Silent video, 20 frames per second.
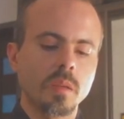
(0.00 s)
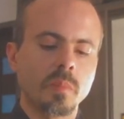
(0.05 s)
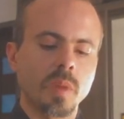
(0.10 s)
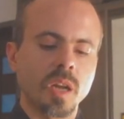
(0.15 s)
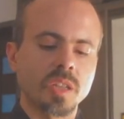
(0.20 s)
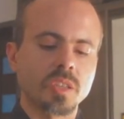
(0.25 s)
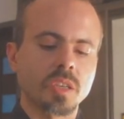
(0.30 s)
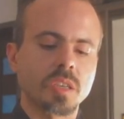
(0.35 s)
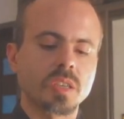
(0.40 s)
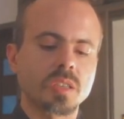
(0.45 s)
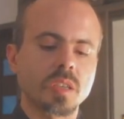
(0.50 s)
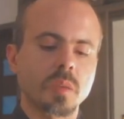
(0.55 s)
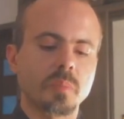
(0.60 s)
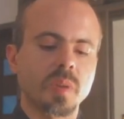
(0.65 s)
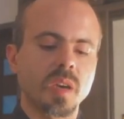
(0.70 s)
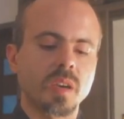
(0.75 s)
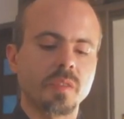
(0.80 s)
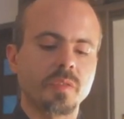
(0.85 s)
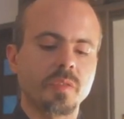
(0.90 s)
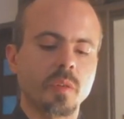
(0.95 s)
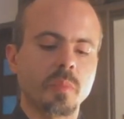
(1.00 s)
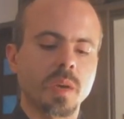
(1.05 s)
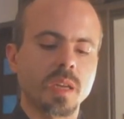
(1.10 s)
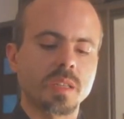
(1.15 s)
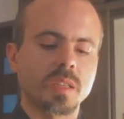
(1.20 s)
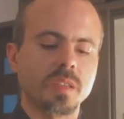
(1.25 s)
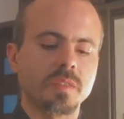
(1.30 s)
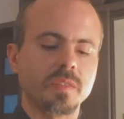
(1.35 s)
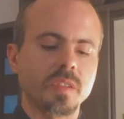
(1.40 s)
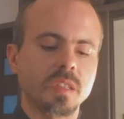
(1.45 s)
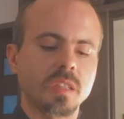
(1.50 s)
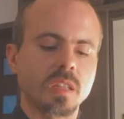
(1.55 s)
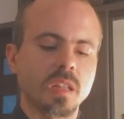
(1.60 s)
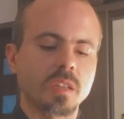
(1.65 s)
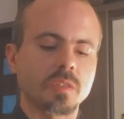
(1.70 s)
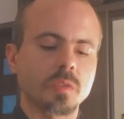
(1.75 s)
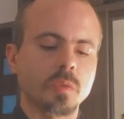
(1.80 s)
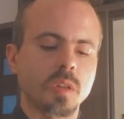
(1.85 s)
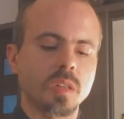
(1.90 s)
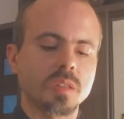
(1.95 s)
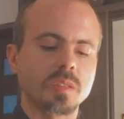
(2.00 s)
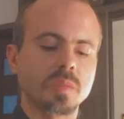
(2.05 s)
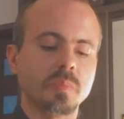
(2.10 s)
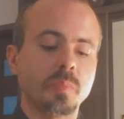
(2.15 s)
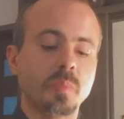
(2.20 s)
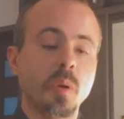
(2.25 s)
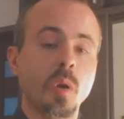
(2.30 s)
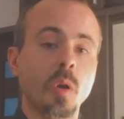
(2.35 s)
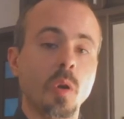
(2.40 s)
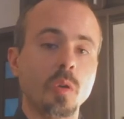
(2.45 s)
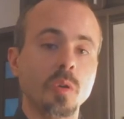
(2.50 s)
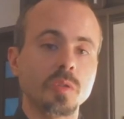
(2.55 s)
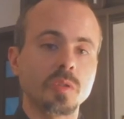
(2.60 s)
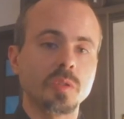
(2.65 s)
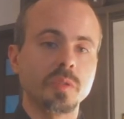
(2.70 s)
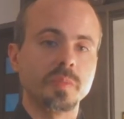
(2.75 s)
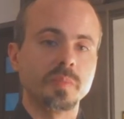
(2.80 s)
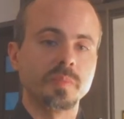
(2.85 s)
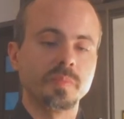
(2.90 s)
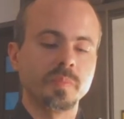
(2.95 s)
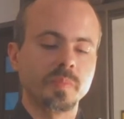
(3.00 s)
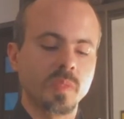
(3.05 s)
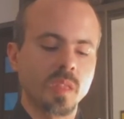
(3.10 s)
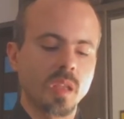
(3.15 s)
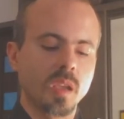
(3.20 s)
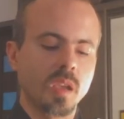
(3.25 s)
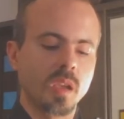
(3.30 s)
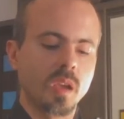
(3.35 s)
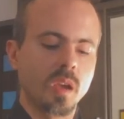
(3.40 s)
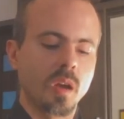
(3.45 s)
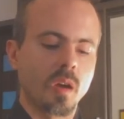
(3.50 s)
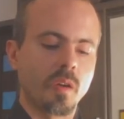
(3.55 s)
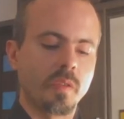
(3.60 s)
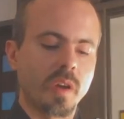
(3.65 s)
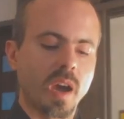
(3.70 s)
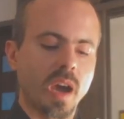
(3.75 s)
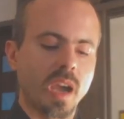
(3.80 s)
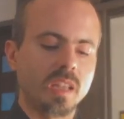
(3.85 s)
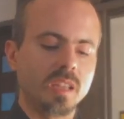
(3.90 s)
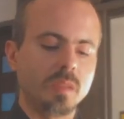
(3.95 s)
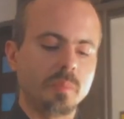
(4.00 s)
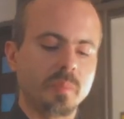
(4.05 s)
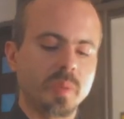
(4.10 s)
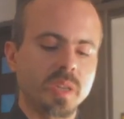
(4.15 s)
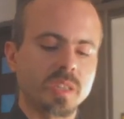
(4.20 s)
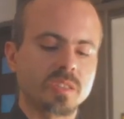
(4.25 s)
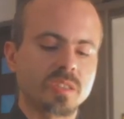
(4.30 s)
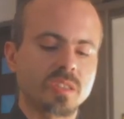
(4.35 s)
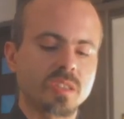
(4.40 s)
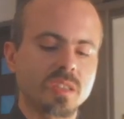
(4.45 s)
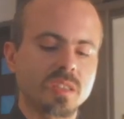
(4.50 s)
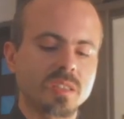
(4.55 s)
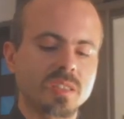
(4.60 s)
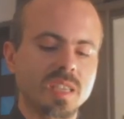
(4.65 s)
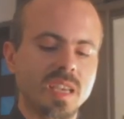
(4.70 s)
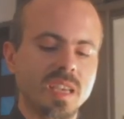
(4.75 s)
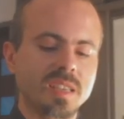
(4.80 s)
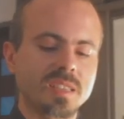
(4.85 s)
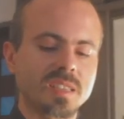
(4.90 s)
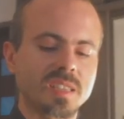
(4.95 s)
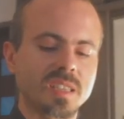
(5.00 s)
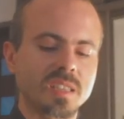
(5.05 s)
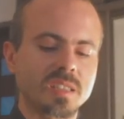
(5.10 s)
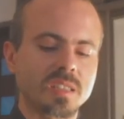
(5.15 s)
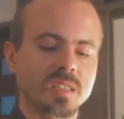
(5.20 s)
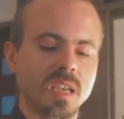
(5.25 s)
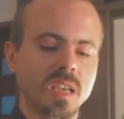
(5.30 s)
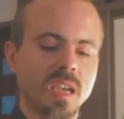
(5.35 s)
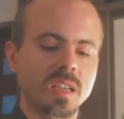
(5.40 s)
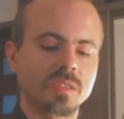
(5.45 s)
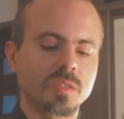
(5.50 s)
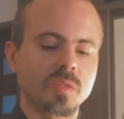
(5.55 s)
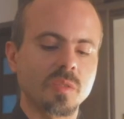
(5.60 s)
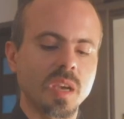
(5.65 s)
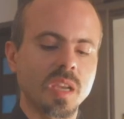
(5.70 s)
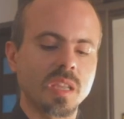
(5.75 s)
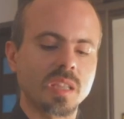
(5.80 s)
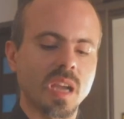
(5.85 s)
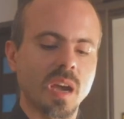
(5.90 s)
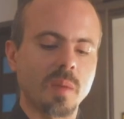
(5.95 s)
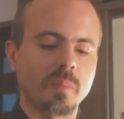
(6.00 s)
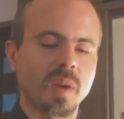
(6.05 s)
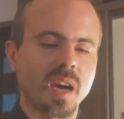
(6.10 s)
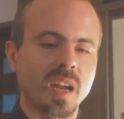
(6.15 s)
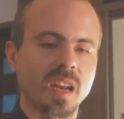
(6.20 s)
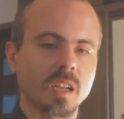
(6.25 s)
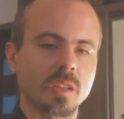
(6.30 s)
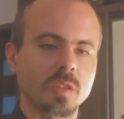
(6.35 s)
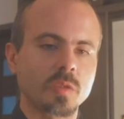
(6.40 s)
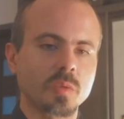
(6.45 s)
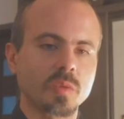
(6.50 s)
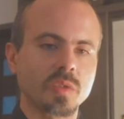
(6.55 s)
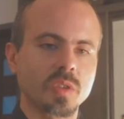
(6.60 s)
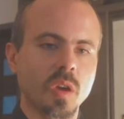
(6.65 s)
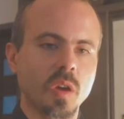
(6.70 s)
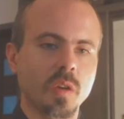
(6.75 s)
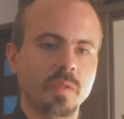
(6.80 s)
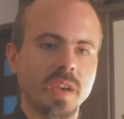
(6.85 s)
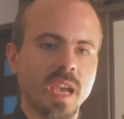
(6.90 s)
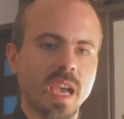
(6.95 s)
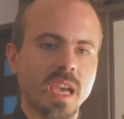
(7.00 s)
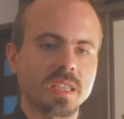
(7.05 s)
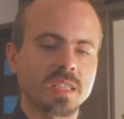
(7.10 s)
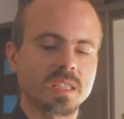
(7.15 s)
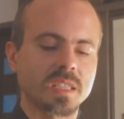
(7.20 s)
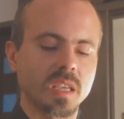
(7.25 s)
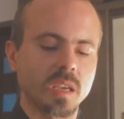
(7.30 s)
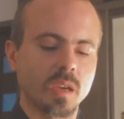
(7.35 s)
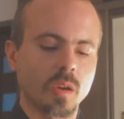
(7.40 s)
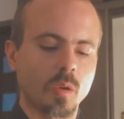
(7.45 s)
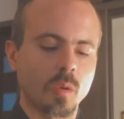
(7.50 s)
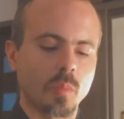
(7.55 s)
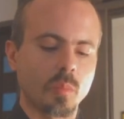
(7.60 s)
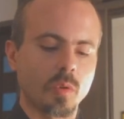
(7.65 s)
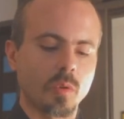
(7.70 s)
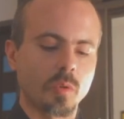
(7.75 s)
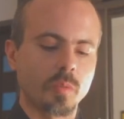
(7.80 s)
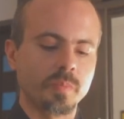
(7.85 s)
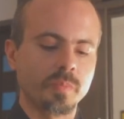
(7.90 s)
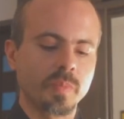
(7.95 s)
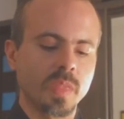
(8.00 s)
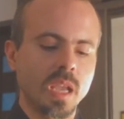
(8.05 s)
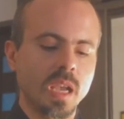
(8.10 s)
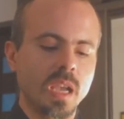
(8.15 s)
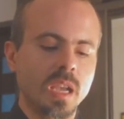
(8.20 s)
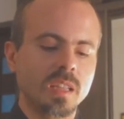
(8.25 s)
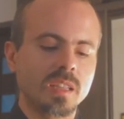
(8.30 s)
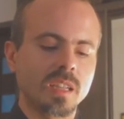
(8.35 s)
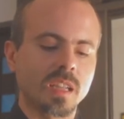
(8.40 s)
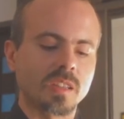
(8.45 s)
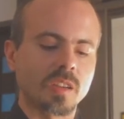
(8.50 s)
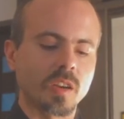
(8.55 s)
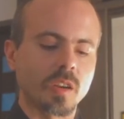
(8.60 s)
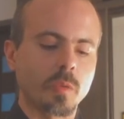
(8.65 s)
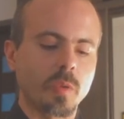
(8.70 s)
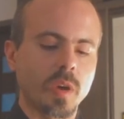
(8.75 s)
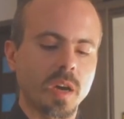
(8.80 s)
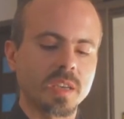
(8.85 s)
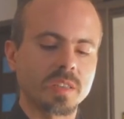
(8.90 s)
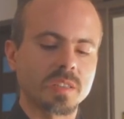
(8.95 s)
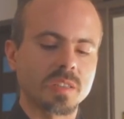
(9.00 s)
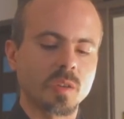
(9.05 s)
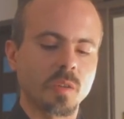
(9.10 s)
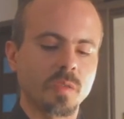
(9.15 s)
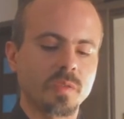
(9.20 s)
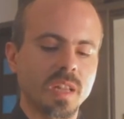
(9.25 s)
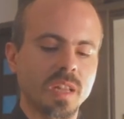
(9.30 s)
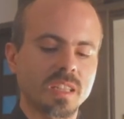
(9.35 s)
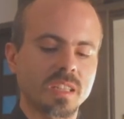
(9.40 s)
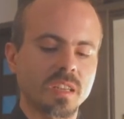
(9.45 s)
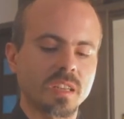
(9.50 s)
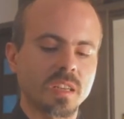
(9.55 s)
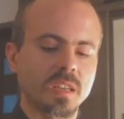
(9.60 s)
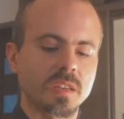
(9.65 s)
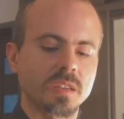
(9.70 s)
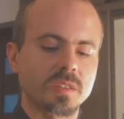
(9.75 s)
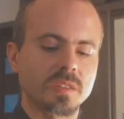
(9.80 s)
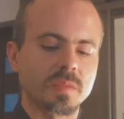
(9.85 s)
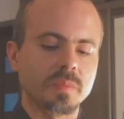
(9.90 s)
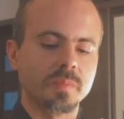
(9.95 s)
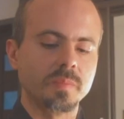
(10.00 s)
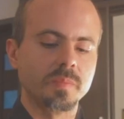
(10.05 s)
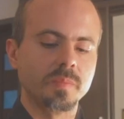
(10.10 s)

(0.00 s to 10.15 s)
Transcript: Magic is a performative intellectual sport of highly pitched senses and trained apparatus of exe homo that requires no flatterers.